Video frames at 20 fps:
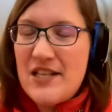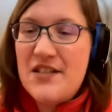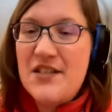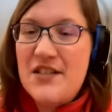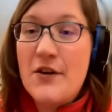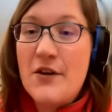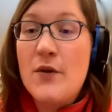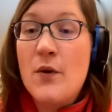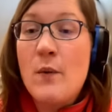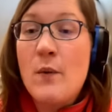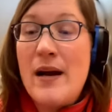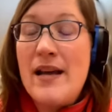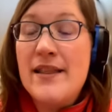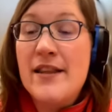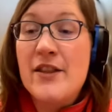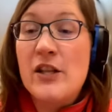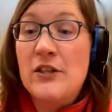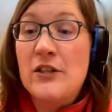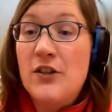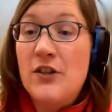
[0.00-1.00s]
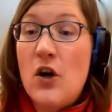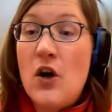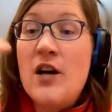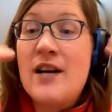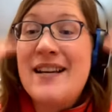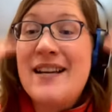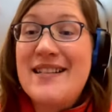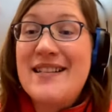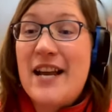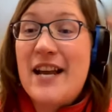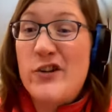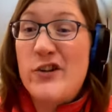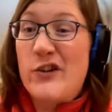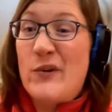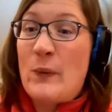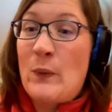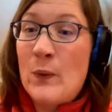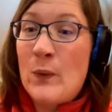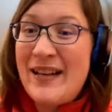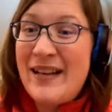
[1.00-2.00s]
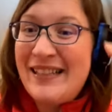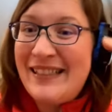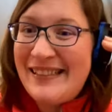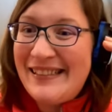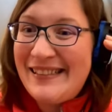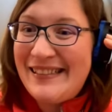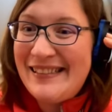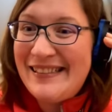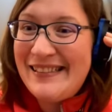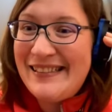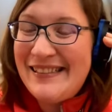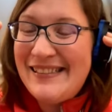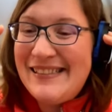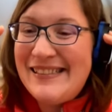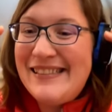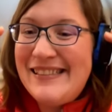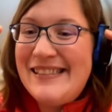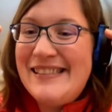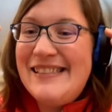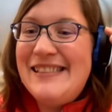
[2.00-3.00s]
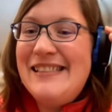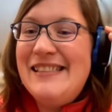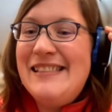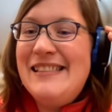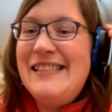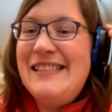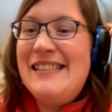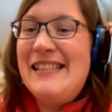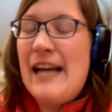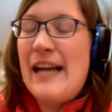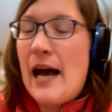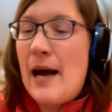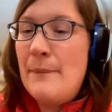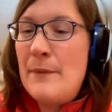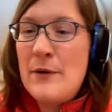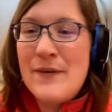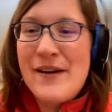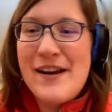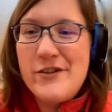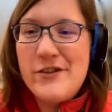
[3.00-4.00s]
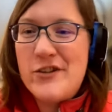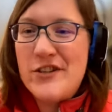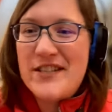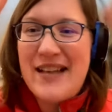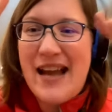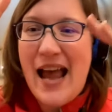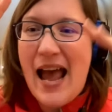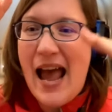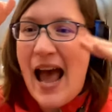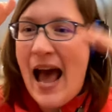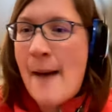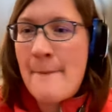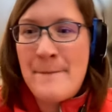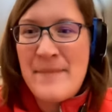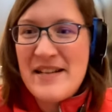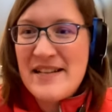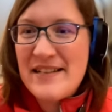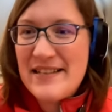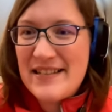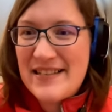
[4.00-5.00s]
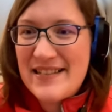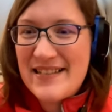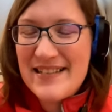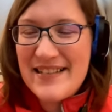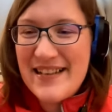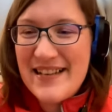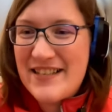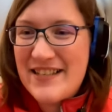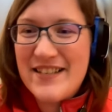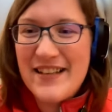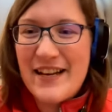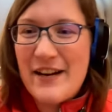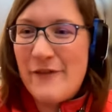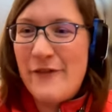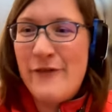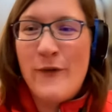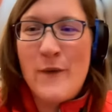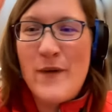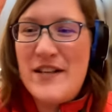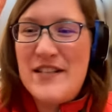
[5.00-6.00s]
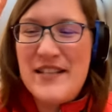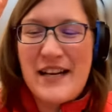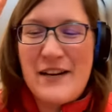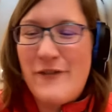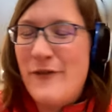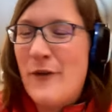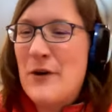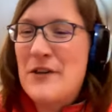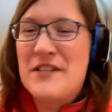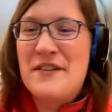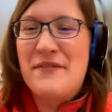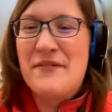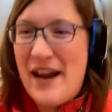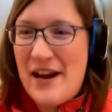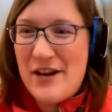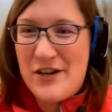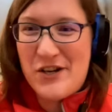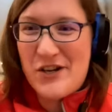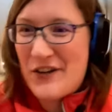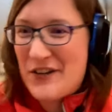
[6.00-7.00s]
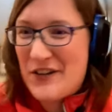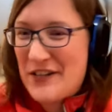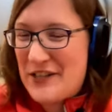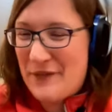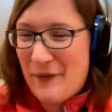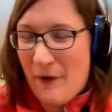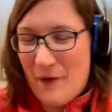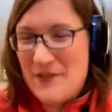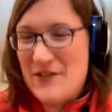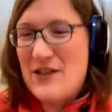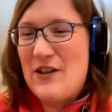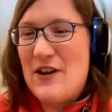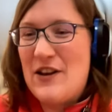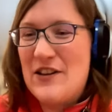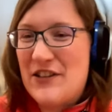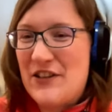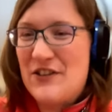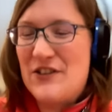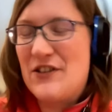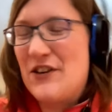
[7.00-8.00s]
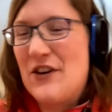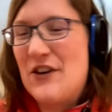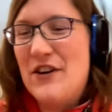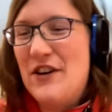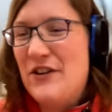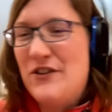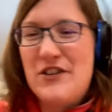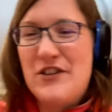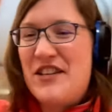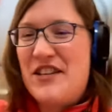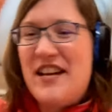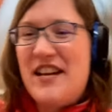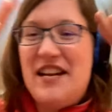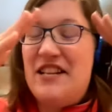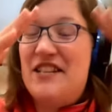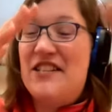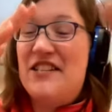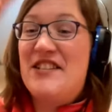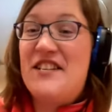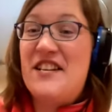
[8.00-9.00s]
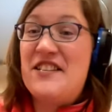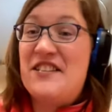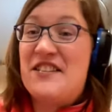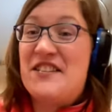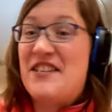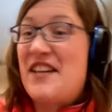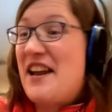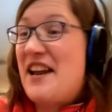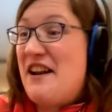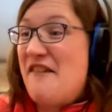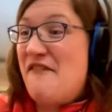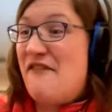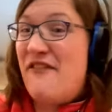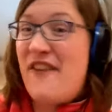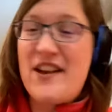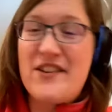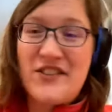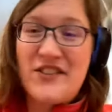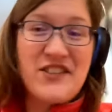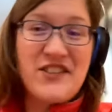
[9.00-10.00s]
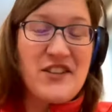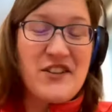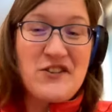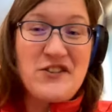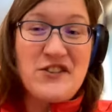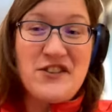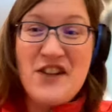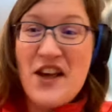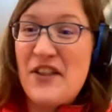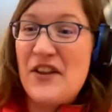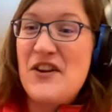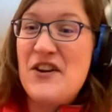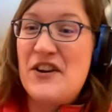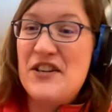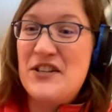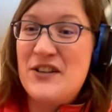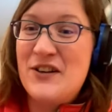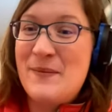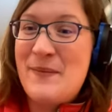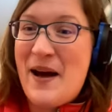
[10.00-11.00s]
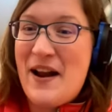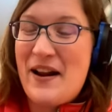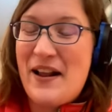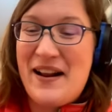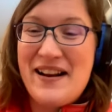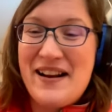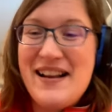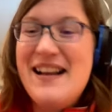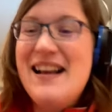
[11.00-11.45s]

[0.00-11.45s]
So the way that the law is actually written, copyright just happens. It's like a force of nature as far as the law is concerned. It just, it exists and it vests and there's nothing you can do about it.